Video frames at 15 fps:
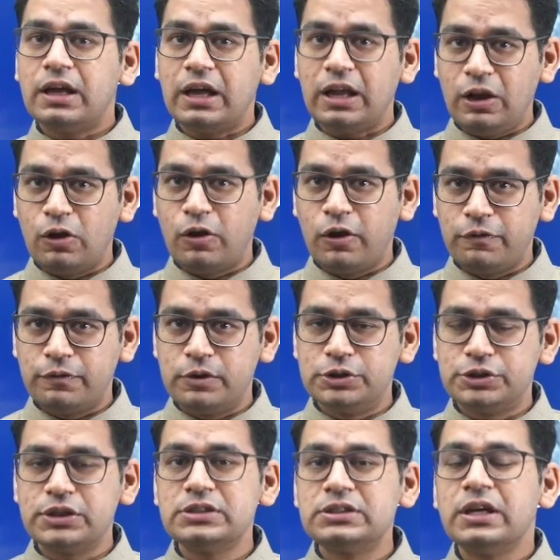hell lot of
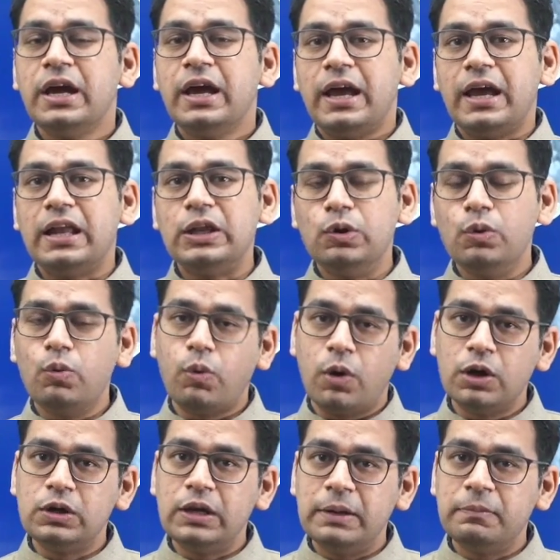questions, and you
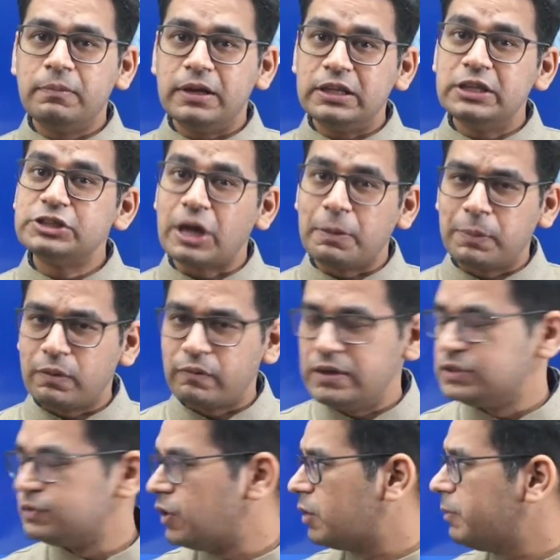want them in the chapter
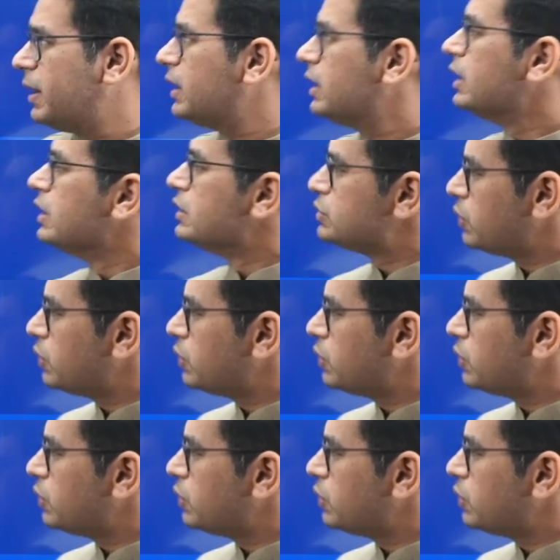wise format.